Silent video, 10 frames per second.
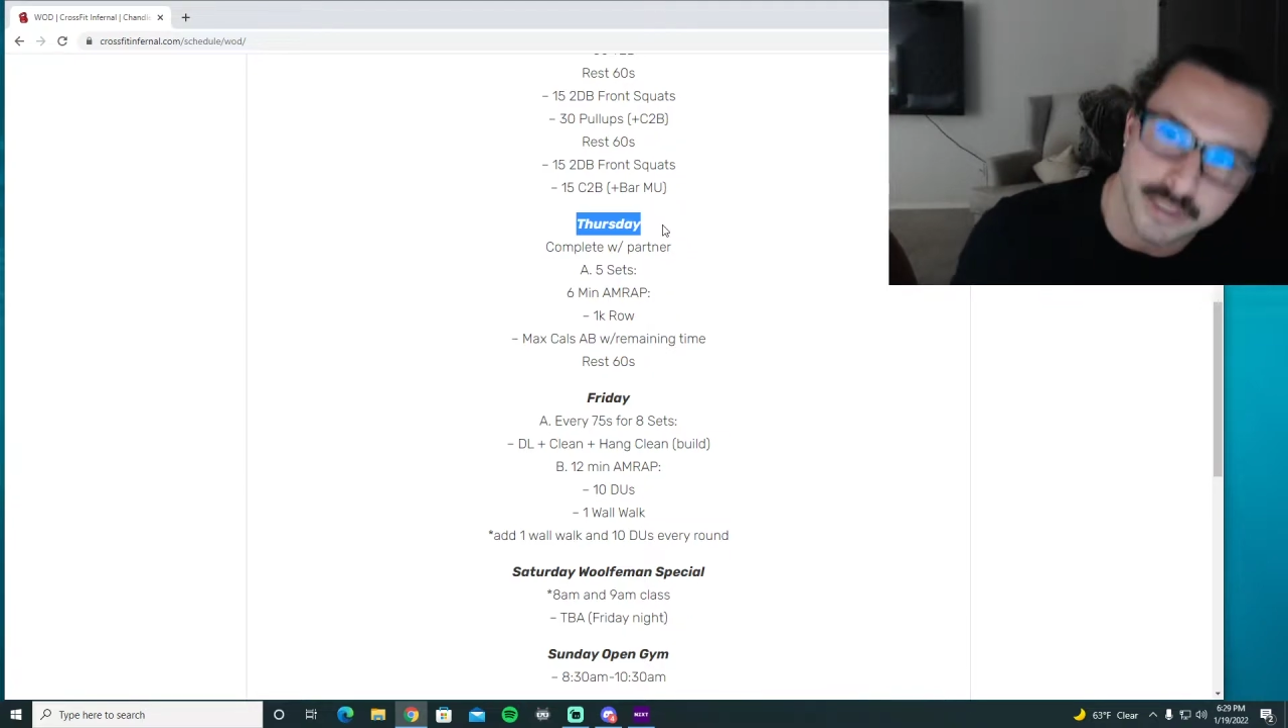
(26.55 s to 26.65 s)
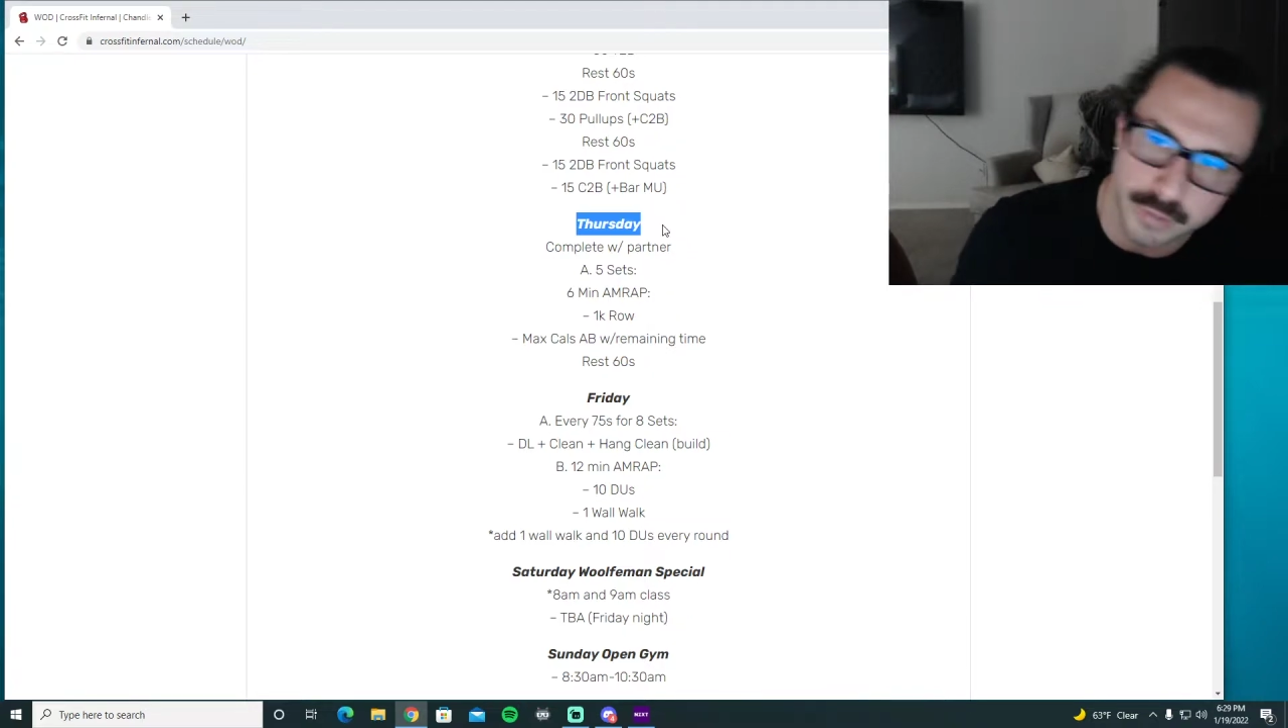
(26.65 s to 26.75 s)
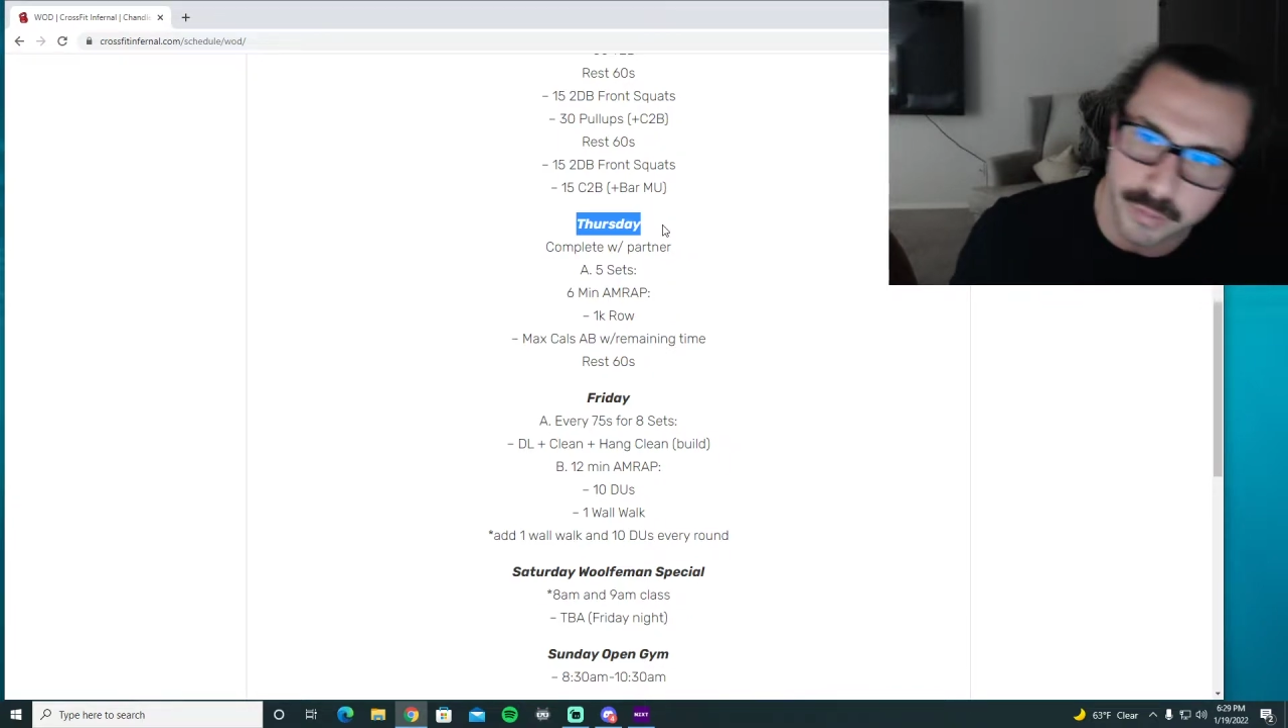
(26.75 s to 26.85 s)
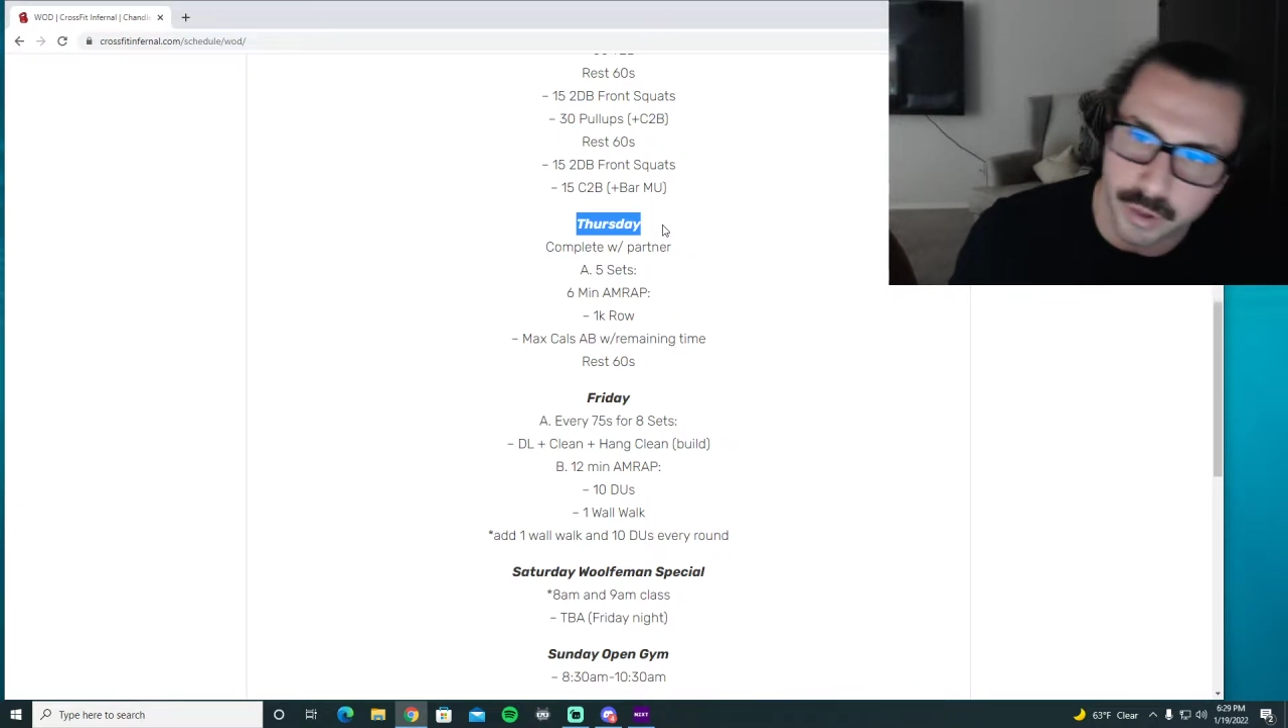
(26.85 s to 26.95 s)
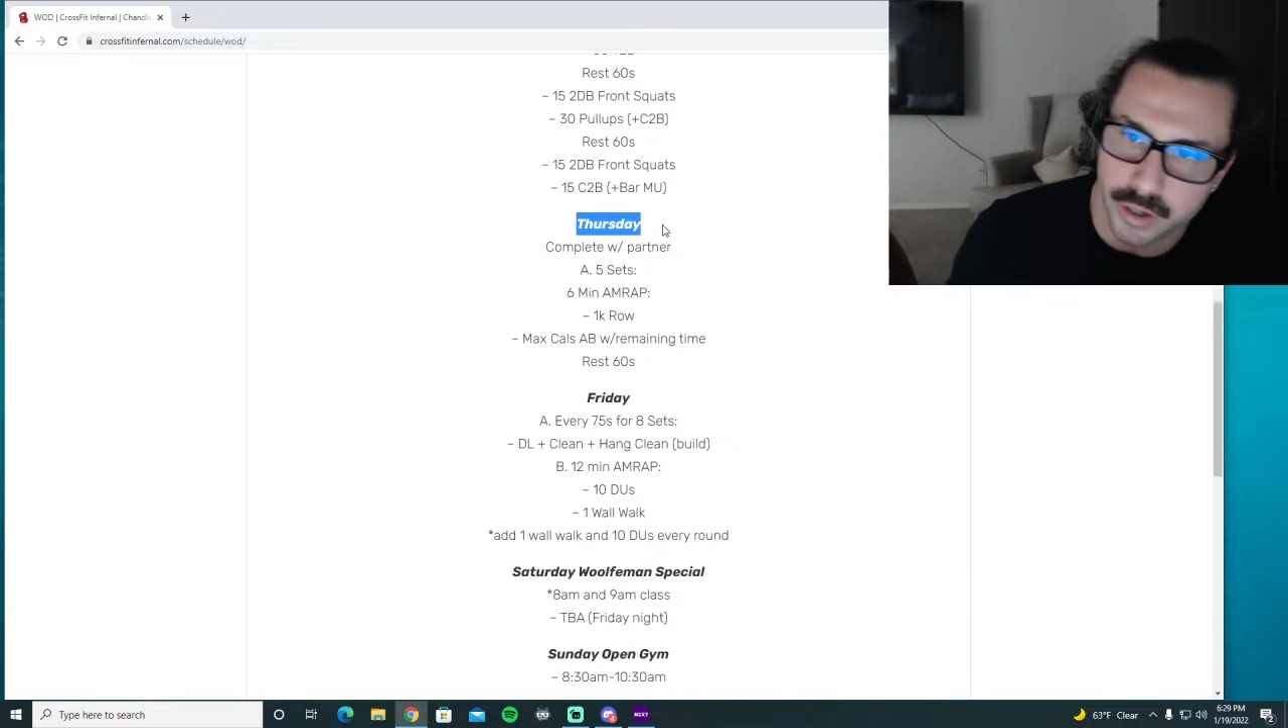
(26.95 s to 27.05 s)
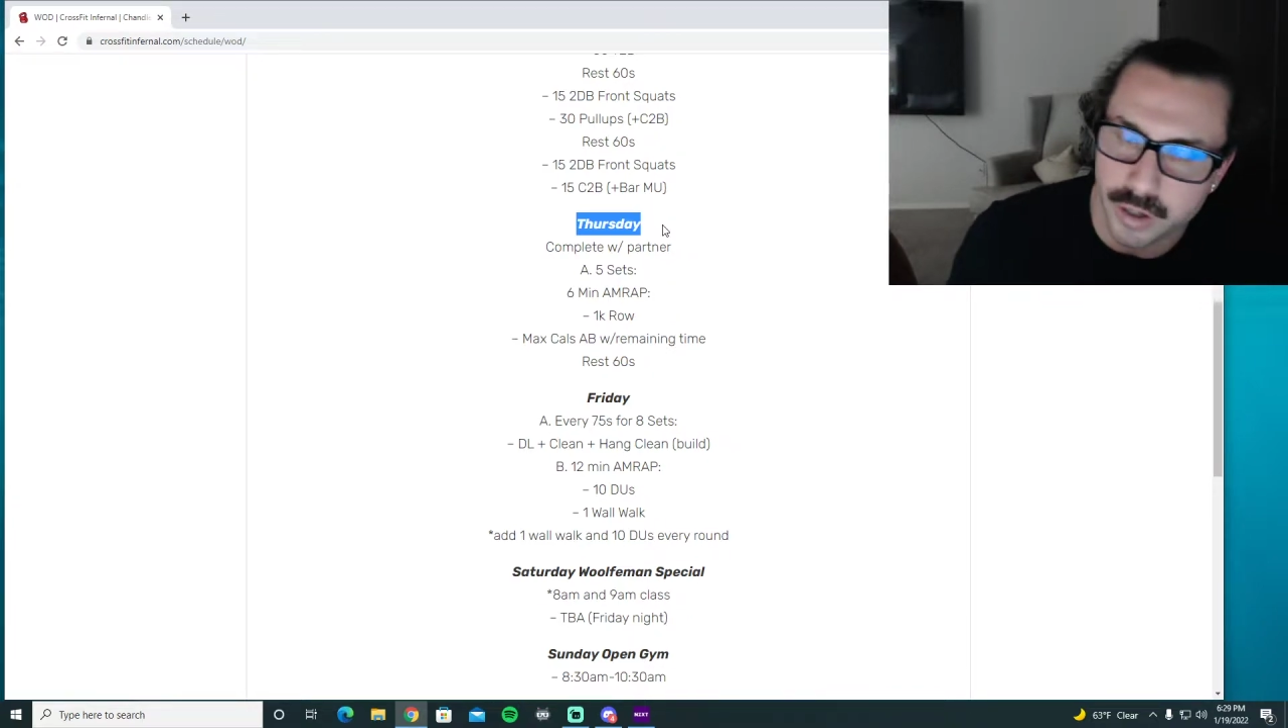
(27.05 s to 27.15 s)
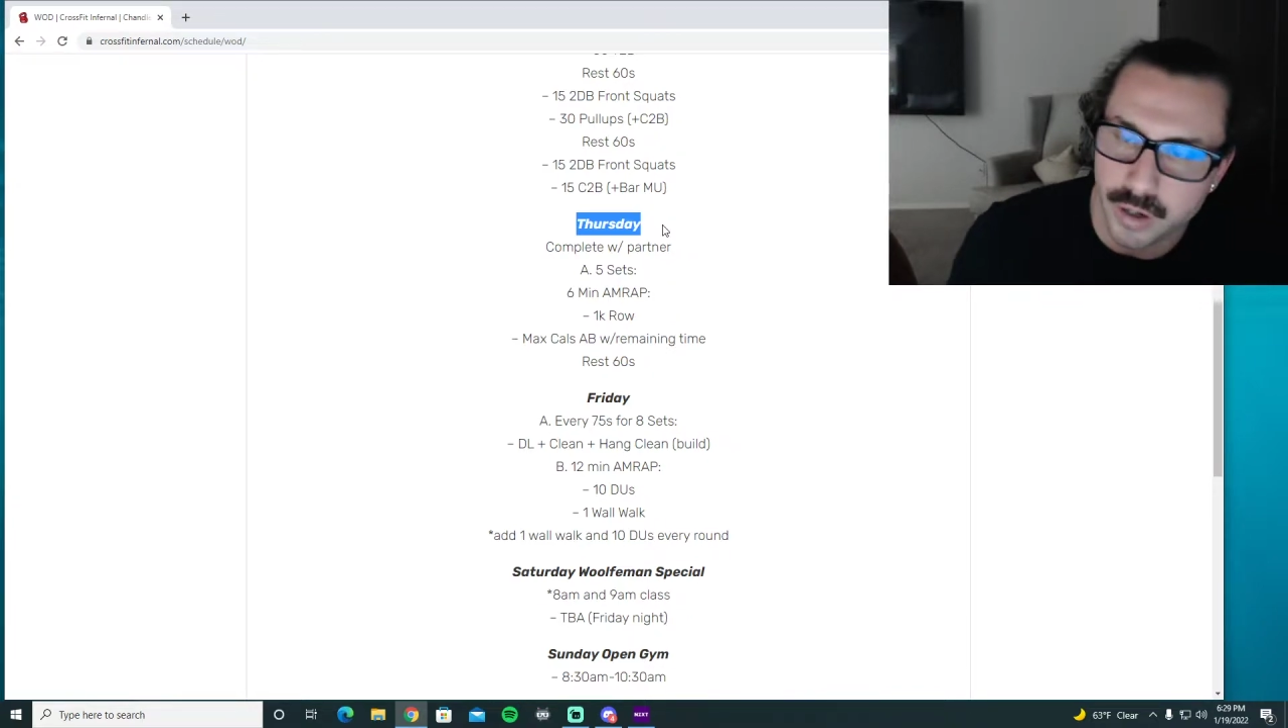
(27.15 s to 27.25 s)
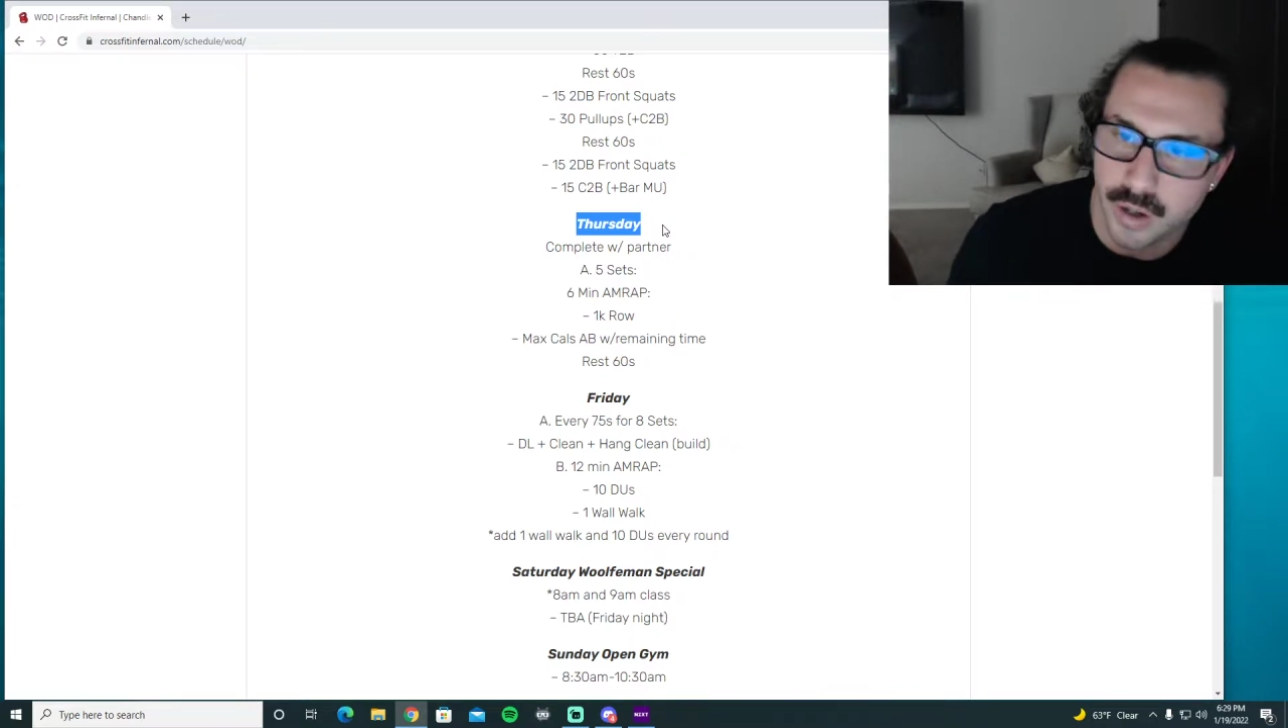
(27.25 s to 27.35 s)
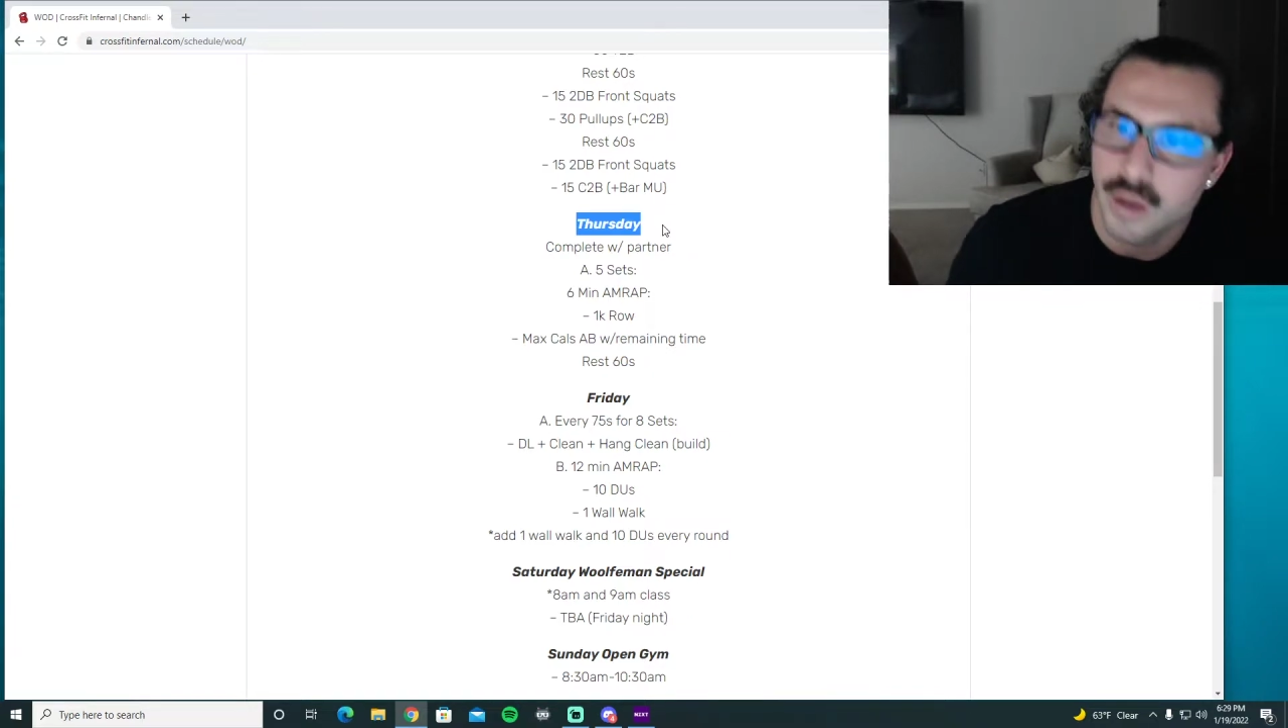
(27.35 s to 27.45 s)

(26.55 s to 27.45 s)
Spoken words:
with a partner,